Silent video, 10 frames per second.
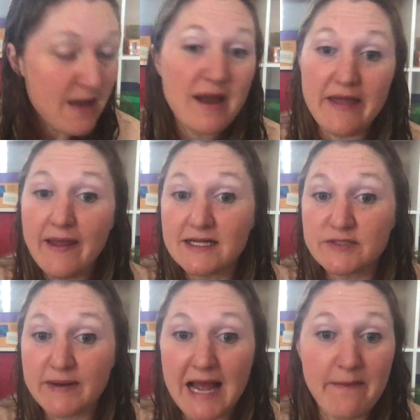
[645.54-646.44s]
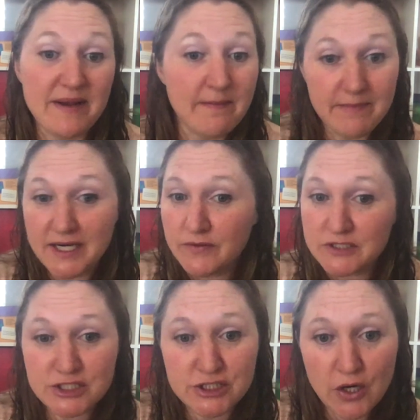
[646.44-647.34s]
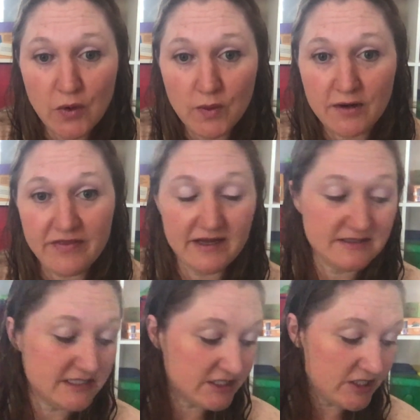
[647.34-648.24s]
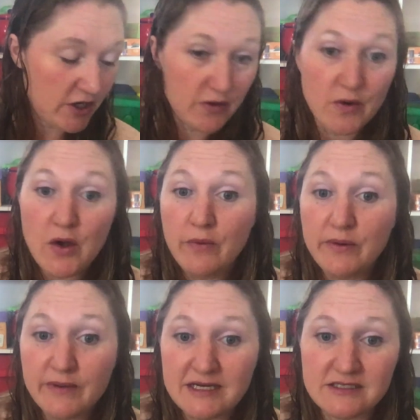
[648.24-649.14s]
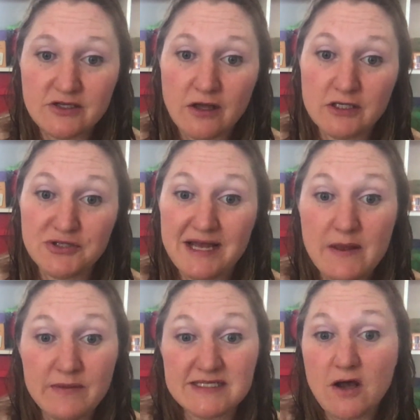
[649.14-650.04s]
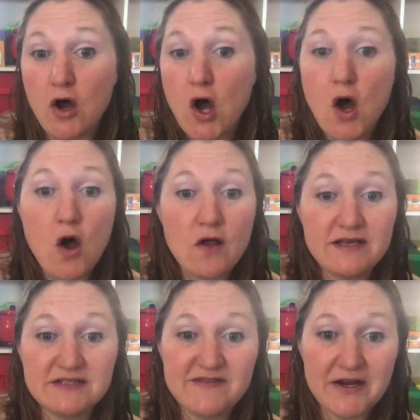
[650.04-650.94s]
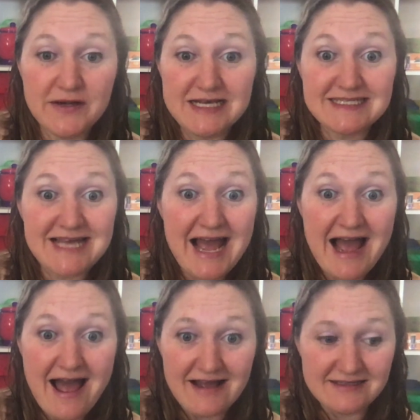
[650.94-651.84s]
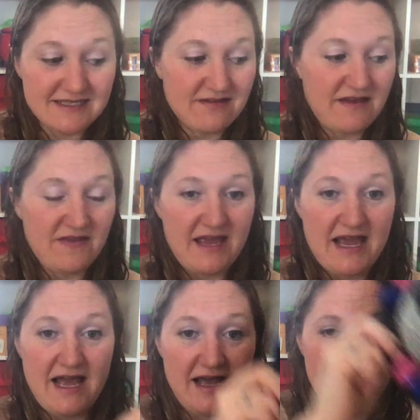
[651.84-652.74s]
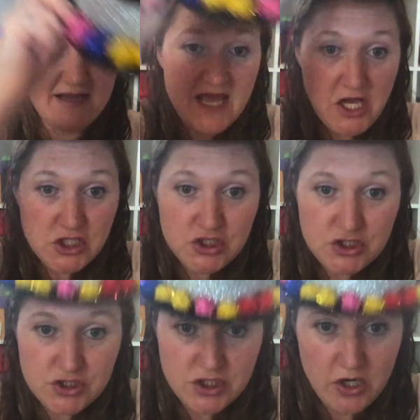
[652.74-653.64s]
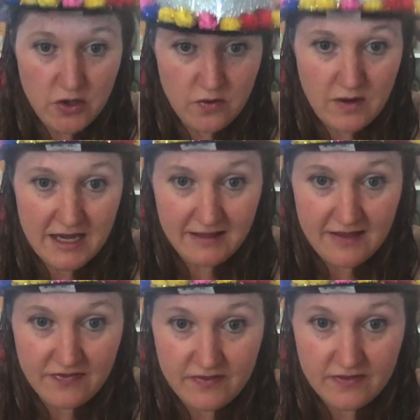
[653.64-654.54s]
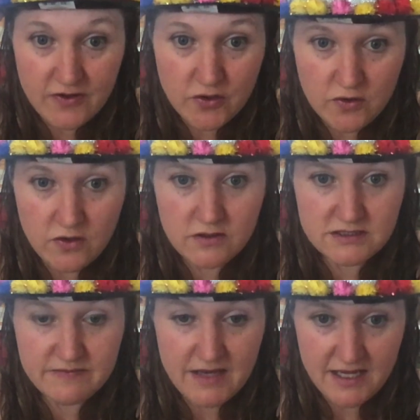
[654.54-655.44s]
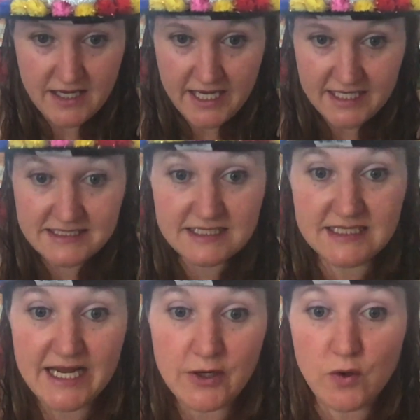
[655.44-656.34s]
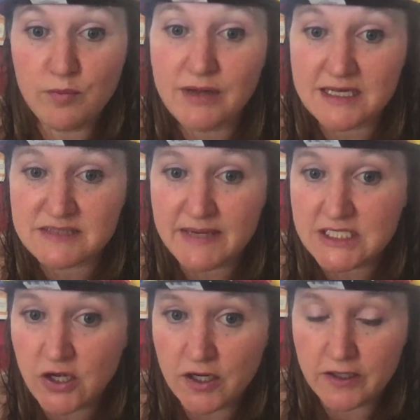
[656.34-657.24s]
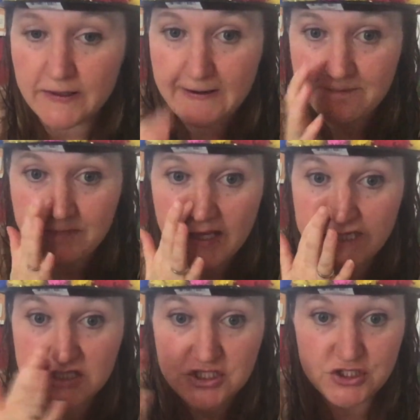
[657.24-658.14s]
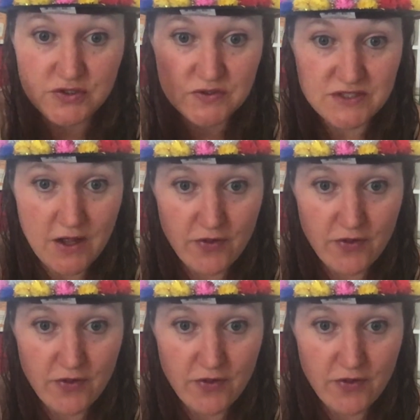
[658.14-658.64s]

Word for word: And that's what happened, but it was so worth it. So we went into Dollar Tree, and then we saw all these various hats that they had. So I let the girls, my six and eight year old plus my toddler, each choose